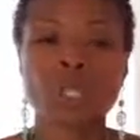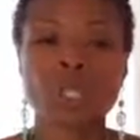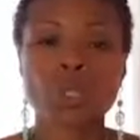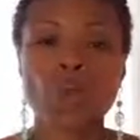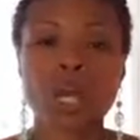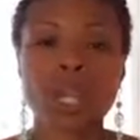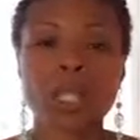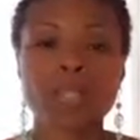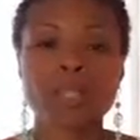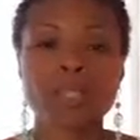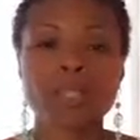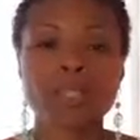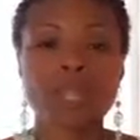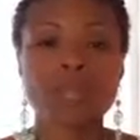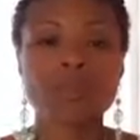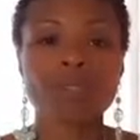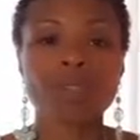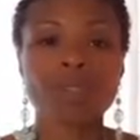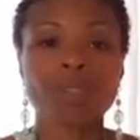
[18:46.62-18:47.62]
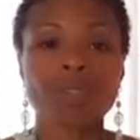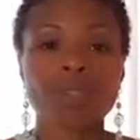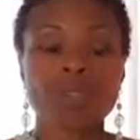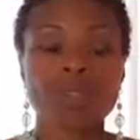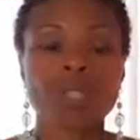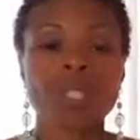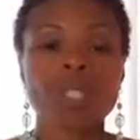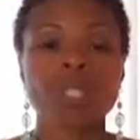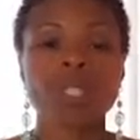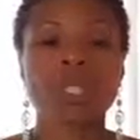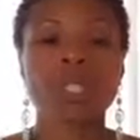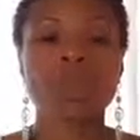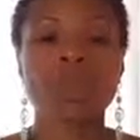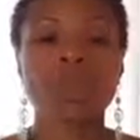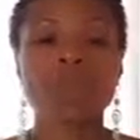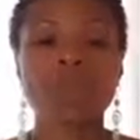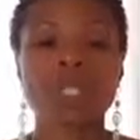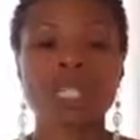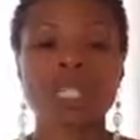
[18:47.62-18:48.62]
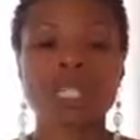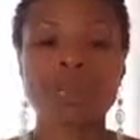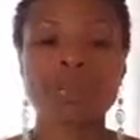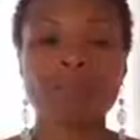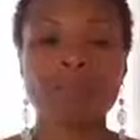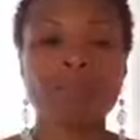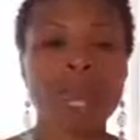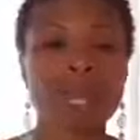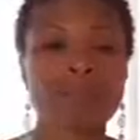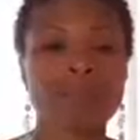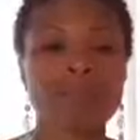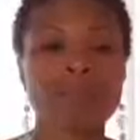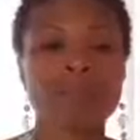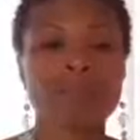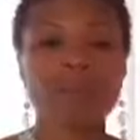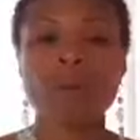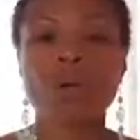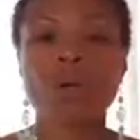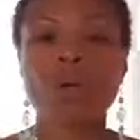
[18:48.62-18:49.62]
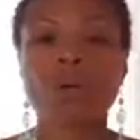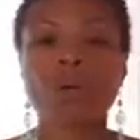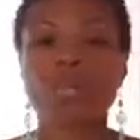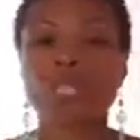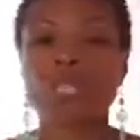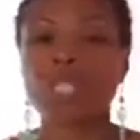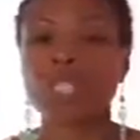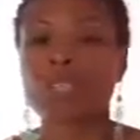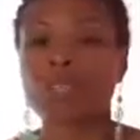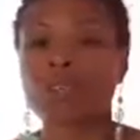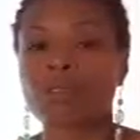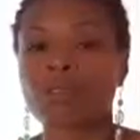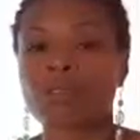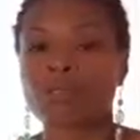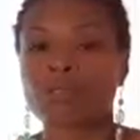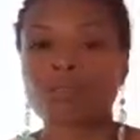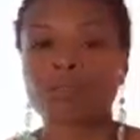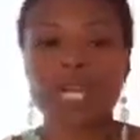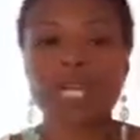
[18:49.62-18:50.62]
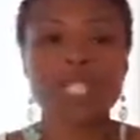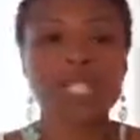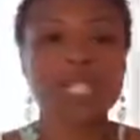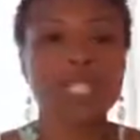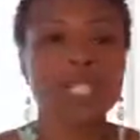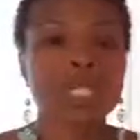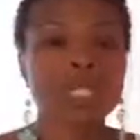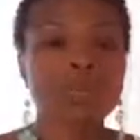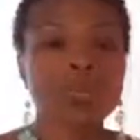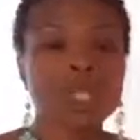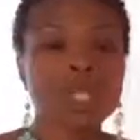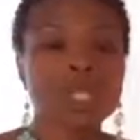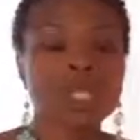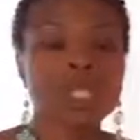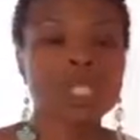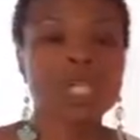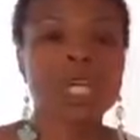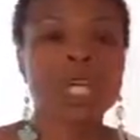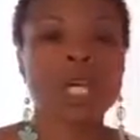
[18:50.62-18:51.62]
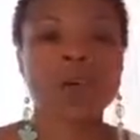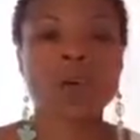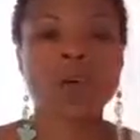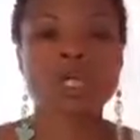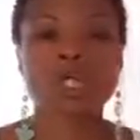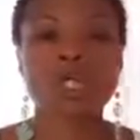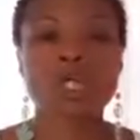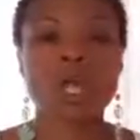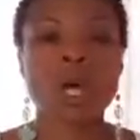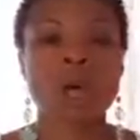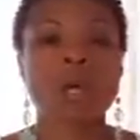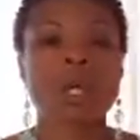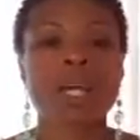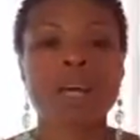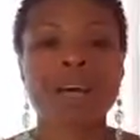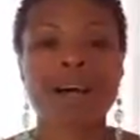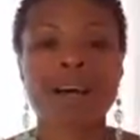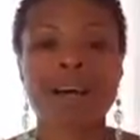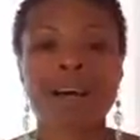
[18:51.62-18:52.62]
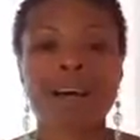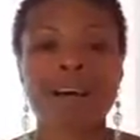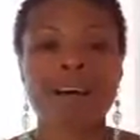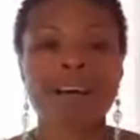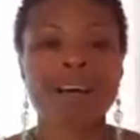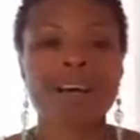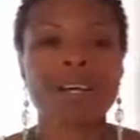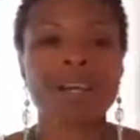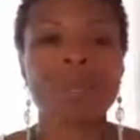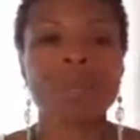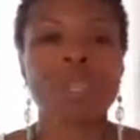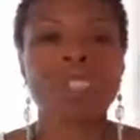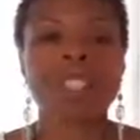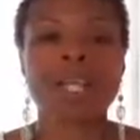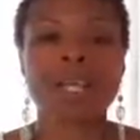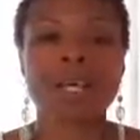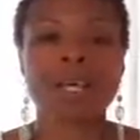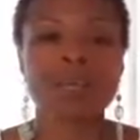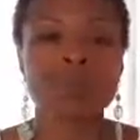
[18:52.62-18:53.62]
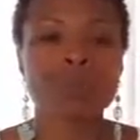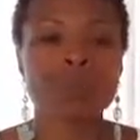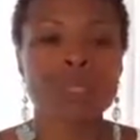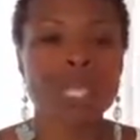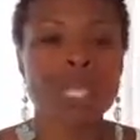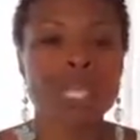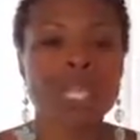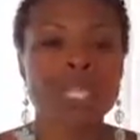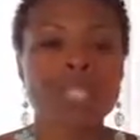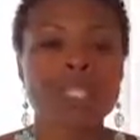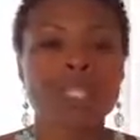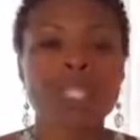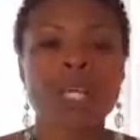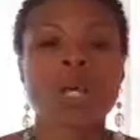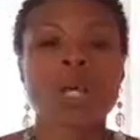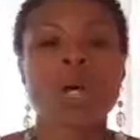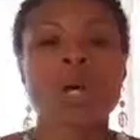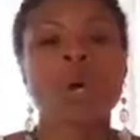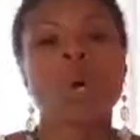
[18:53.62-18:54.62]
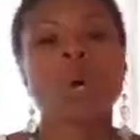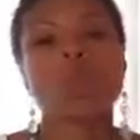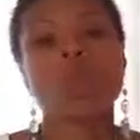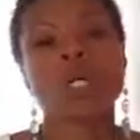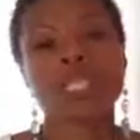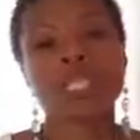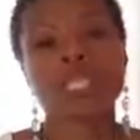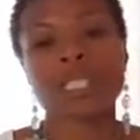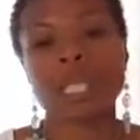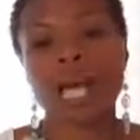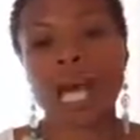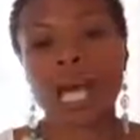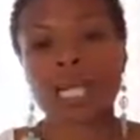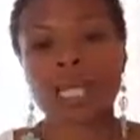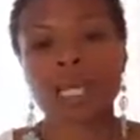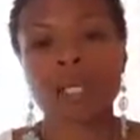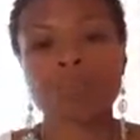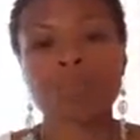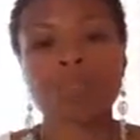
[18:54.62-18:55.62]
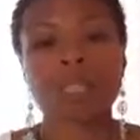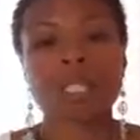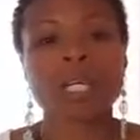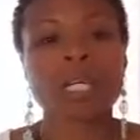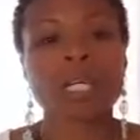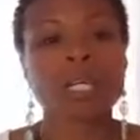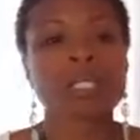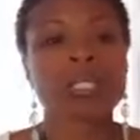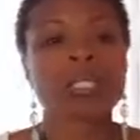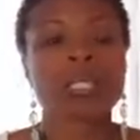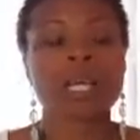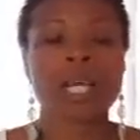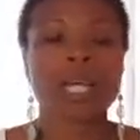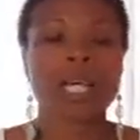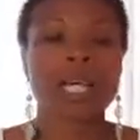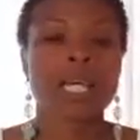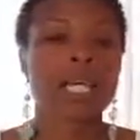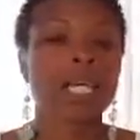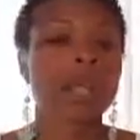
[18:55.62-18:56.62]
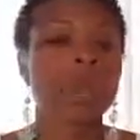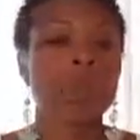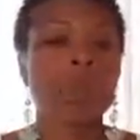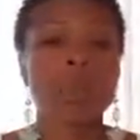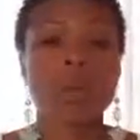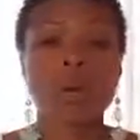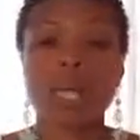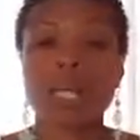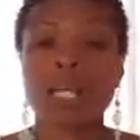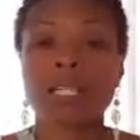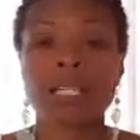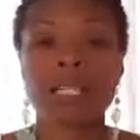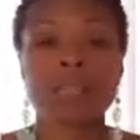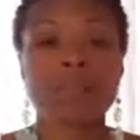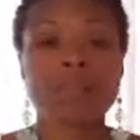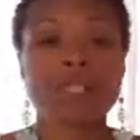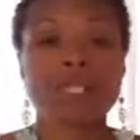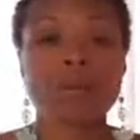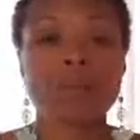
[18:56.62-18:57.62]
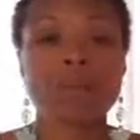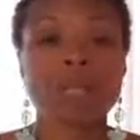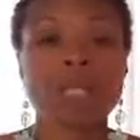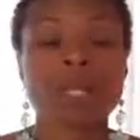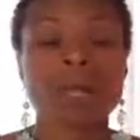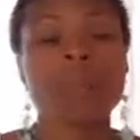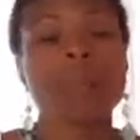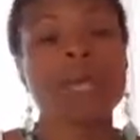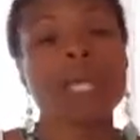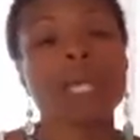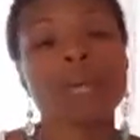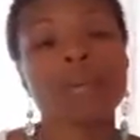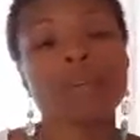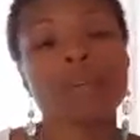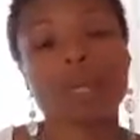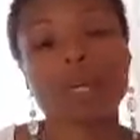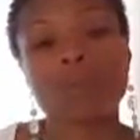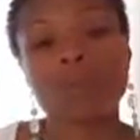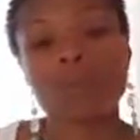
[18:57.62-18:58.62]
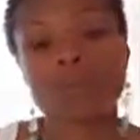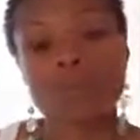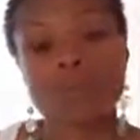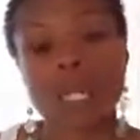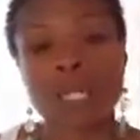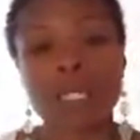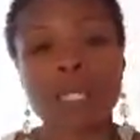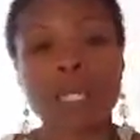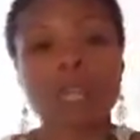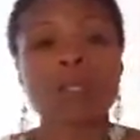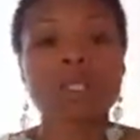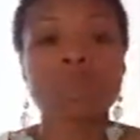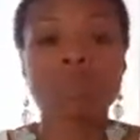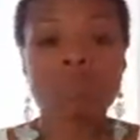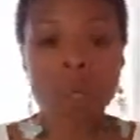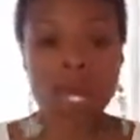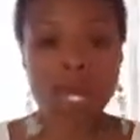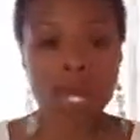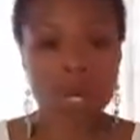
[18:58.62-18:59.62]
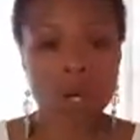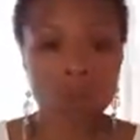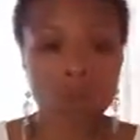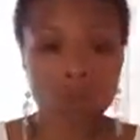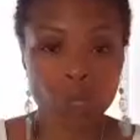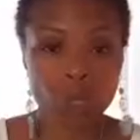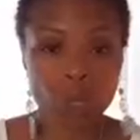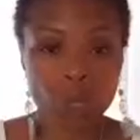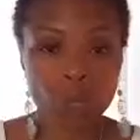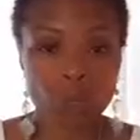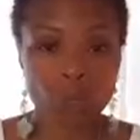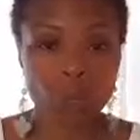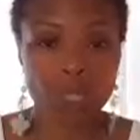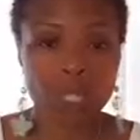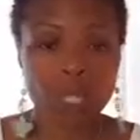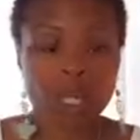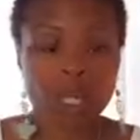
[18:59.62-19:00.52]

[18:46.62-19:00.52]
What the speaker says: Join Genevieve Spiritual Healing Group to get back and forth. We share information. We share what's going on, what's helped us, what's not helped us. Either way, even something that may not have helped somebody else may help you.